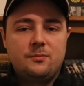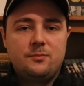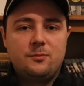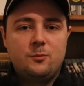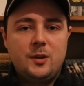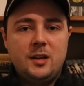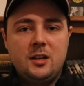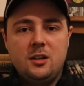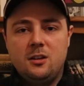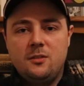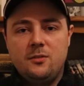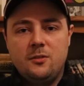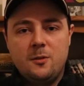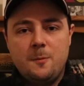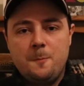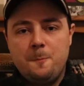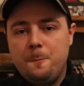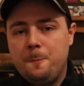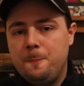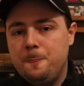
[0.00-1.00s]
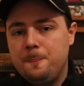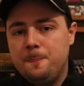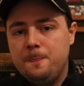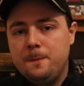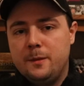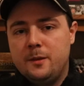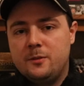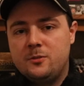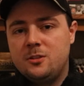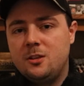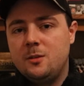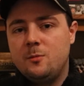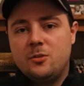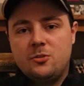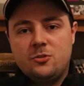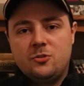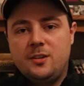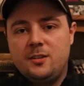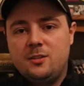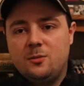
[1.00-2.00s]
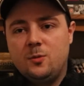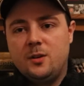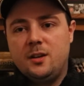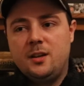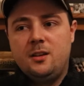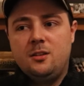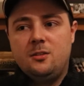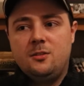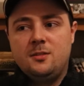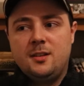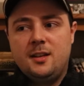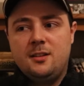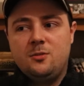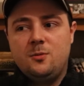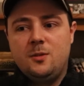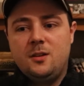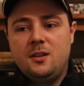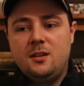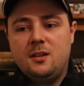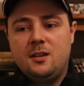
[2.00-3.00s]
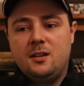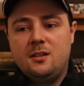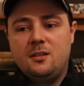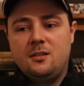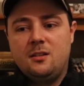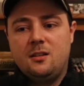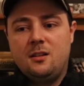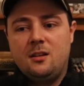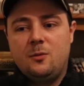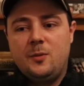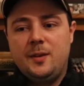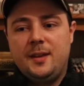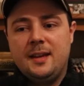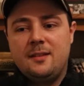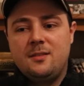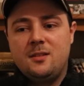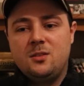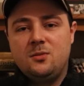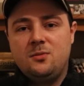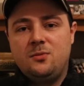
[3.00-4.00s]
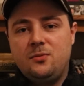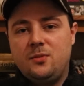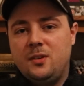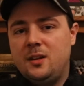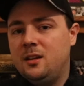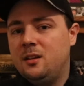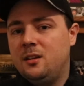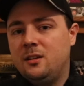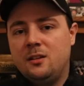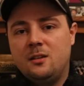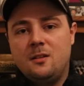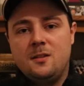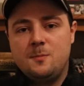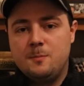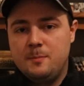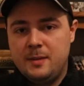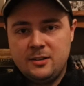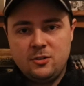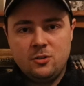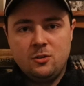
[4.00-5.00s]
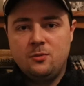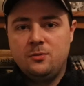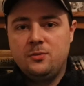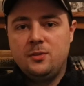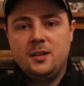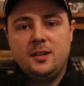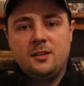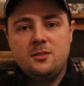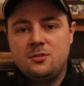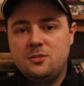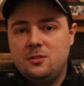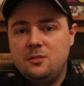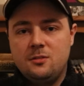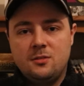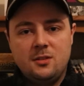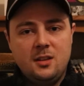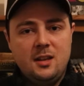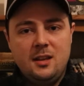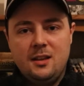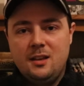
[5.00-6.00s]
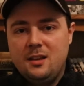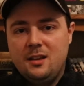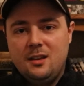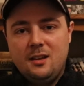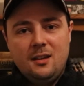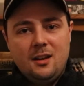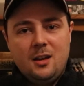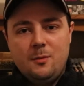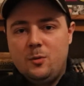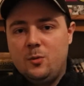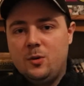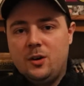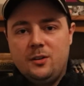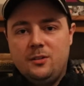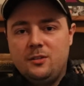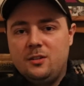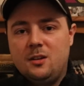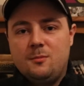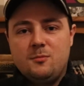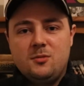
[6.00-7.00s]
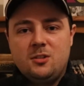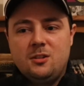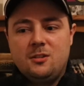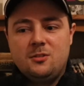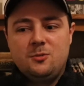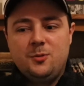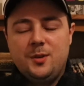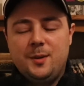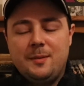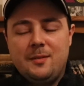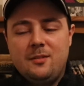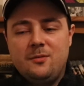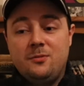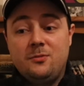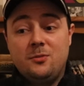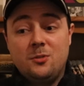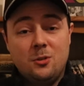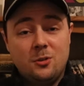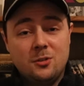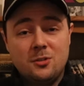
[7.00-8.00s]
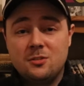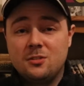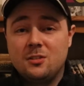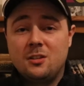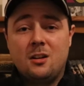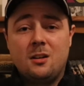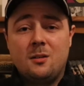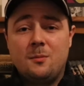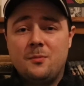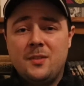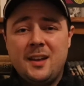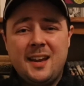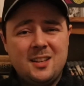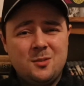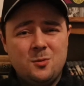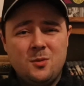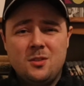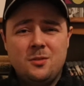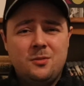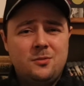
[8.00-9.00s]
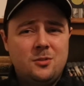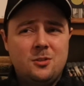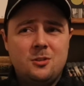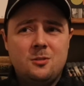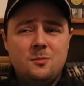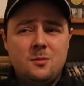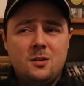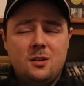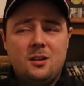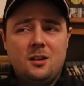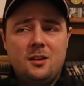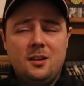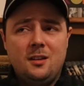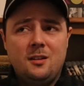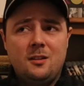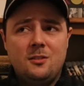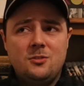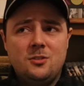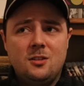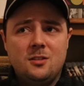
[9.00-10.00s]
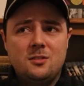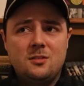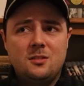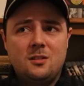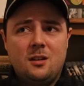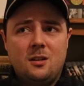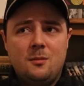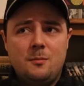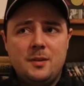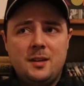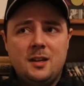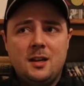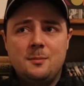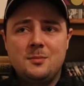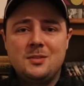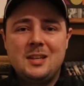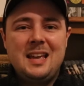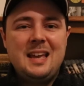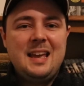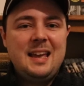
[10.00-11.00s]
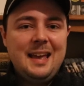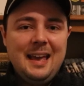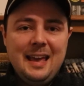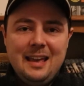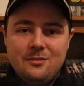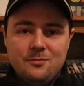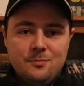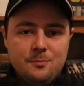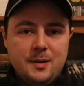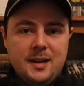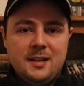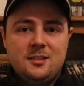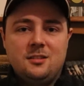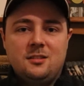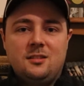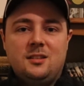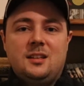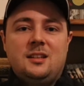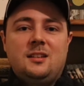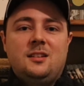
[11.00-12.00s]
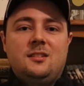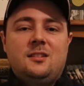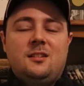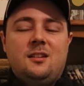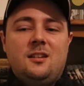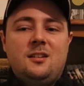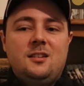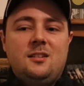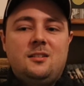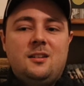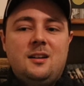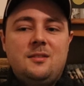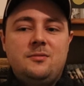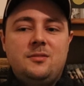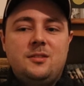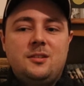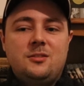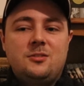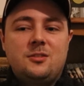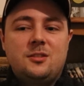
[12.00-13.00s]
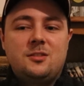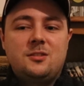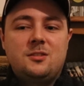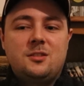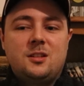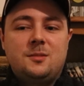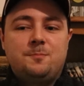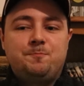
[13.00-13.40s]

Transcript: we learn though so much straight away, you know, Tatooine, and we get this feeling, you know, this magical feeling as soon as Obi-Wan starts talking about the Force. That is when the film, you know, just becomes even better, and you know, I think just